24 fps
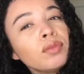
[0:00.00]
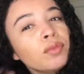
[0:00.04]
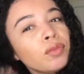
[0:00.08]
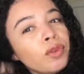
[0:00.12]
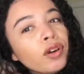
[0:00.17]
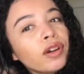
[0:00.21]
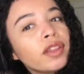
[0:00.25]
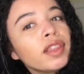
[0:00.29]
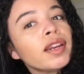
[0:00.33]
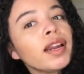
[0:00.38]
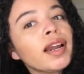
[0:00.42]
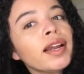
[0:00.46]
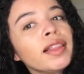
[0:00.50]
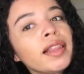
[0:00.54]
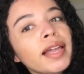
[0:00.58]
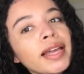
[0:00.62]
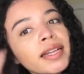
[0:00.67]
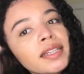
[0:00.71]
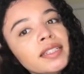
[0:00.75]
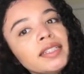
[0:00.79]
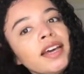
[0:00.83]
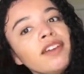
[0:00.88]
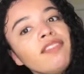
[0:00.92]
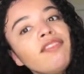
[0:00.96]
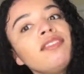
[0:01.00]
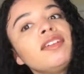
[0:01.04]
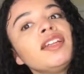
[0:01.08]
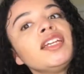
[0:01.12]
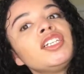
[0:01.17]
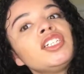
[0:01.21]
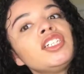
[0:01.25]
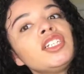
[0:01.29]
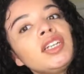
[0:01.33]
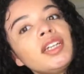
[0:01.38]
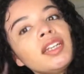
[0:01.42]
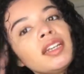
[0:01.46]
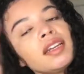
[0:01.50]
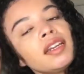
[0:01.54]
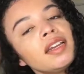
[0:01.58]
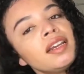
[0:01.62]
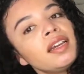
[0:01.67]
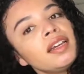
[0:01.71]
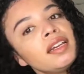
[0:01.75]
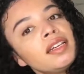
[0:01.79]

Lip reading: more than I like definition.